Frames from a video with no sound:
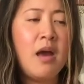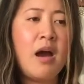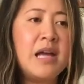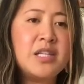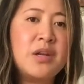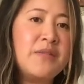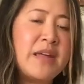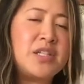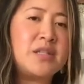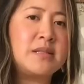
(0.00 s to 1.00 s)
I don't know if
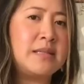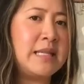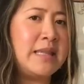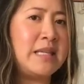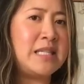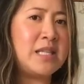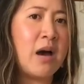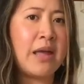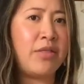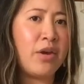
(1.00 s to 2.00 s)
that's just the
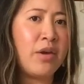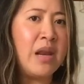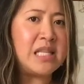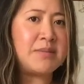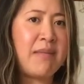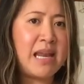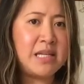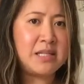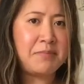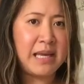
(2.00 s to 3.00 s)
design though, and it's
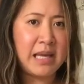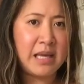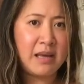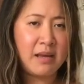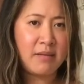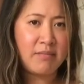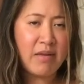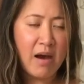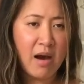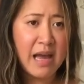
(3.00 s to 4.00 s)
meant to be
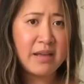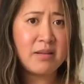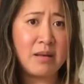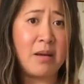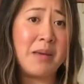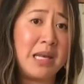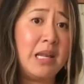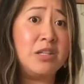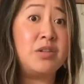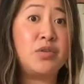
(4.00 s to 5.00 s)
that high. I mean,
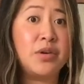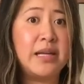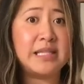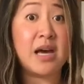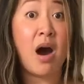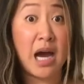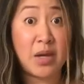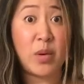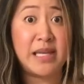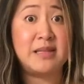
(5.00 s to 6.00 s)
it truly is a
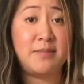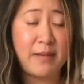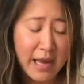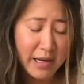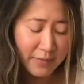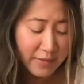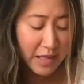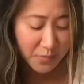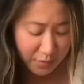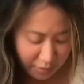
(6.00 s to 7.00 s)
high-waisted pant if that's what